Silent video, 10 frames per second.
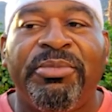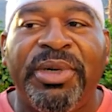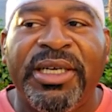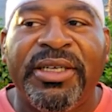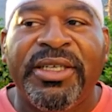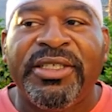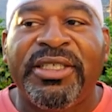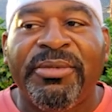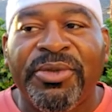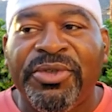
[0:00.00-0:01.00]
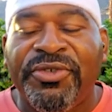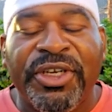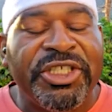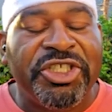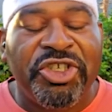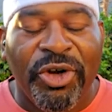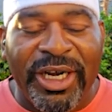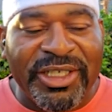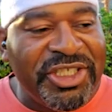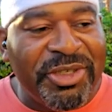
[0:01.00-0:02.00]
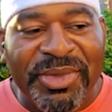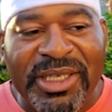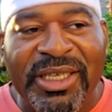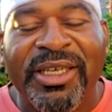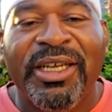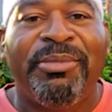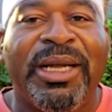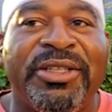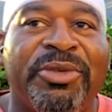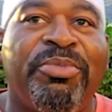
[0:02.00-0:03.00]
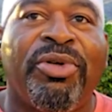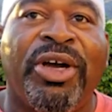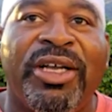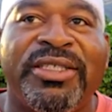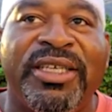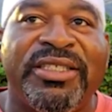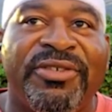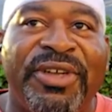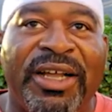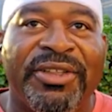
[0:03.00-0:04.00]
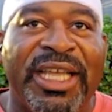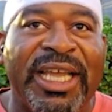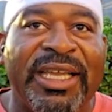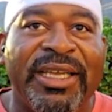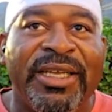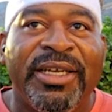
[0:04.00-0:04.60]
but something was very strange to me about the process of how they